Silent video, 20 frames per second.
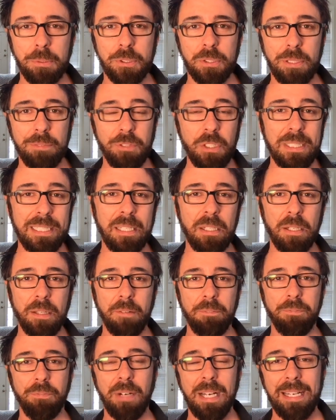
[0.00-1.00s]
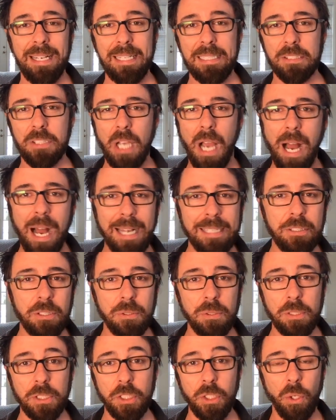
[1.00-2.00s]
So if you can get on the front end,
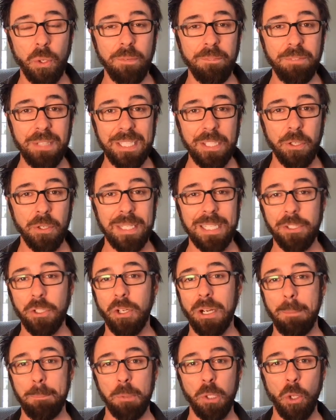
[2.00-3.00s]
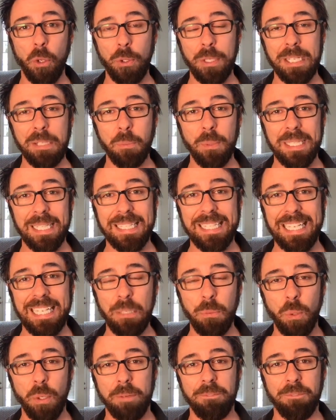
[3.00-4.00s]
title your video that you're uploading with a
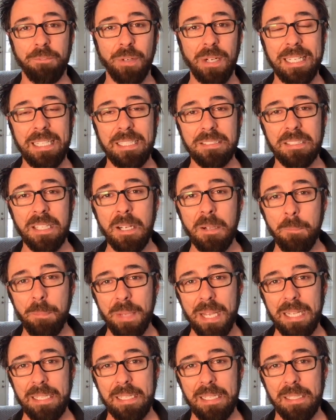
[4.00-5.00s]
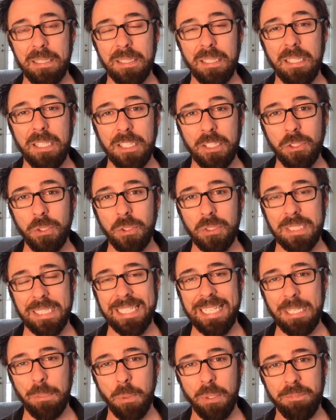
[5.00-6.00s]
keyword phrase, and then use a
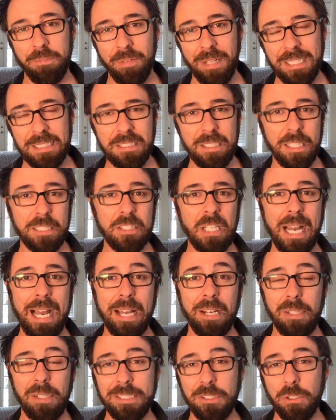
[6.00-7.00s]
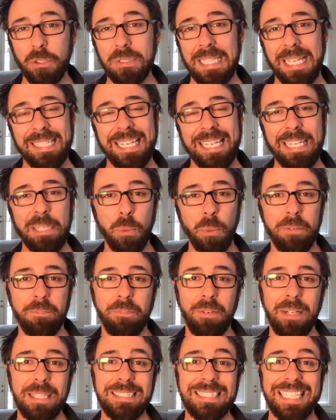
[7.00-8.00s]
keyword phrase in the title and use that keyword
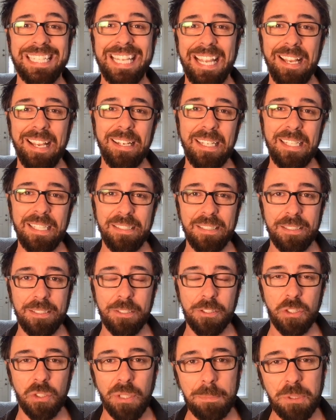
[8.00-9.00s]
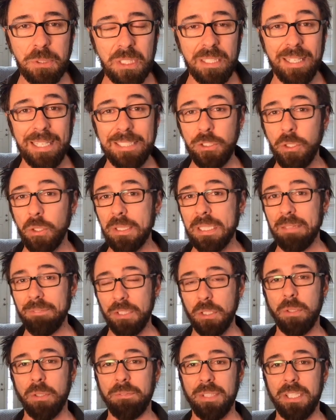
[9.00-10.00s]
phrase again in the description, then you're giving
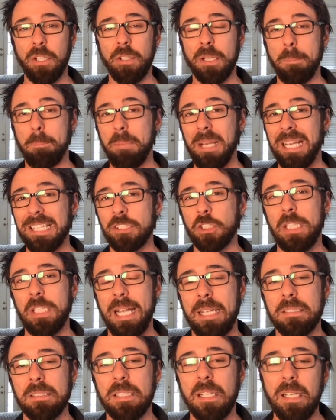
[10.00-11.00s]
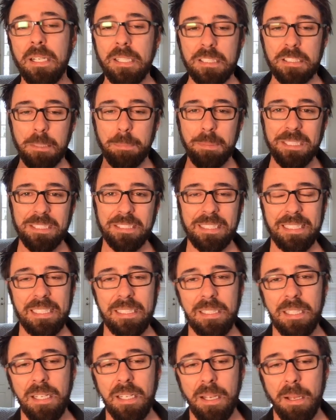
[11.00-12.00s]
your video the best chance to be
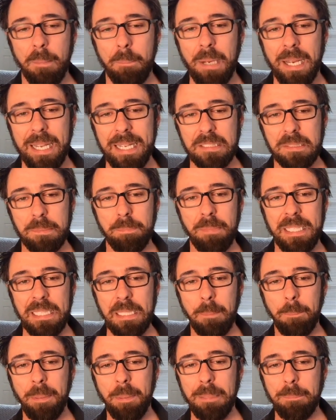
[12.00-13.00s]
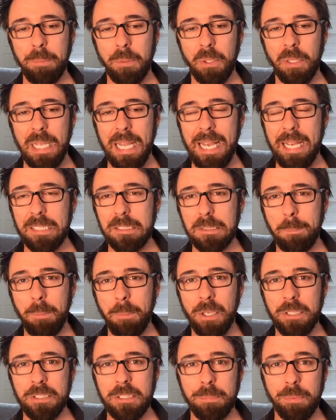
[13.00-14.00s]
seen by as many people as
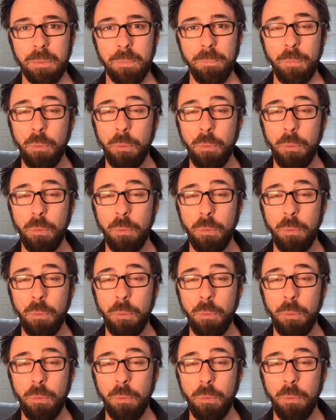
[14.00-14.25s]
possible.